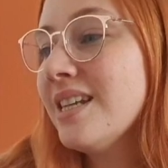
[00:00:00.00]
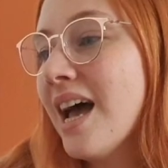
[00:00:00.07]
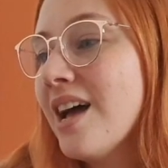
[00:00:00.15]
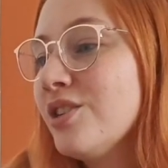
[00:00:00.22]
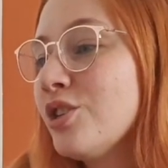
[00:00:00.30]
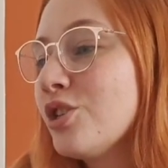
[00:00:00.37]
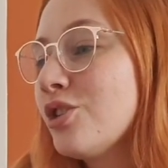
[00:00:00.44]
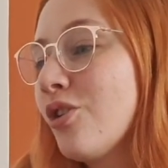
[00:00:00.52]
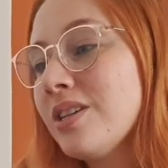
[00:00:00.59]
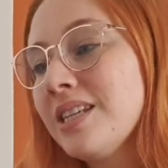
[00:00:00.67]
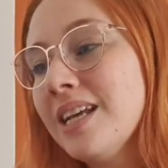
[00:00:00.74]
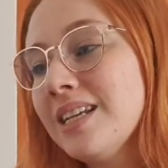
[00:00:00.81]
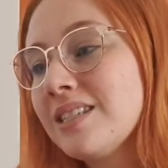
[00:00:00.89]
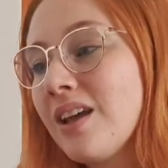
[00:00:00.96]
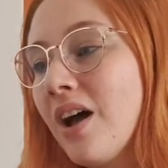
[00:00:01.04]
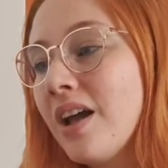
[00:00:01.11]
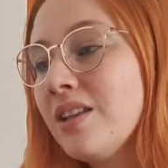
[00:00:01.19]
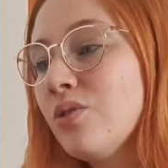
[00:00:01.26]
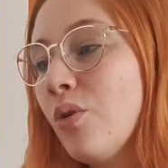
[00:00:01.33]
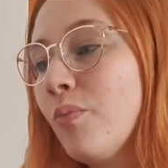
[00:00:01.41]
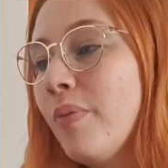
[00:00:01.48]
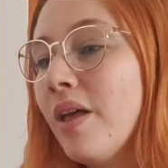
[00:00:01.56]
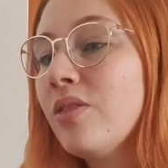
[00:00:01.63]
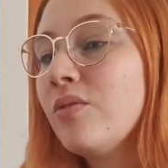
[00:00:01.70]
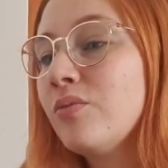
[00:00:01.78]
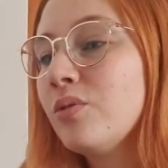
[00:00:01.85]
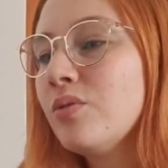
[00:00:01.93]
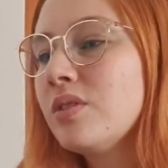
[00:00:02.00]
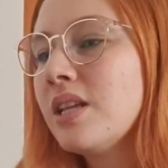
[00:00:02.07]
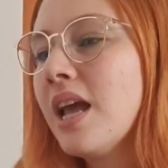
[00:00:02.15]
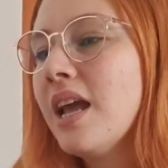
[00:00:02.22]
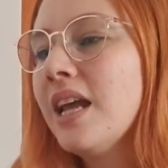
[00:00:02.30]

dead, does not take sides or bend the rules.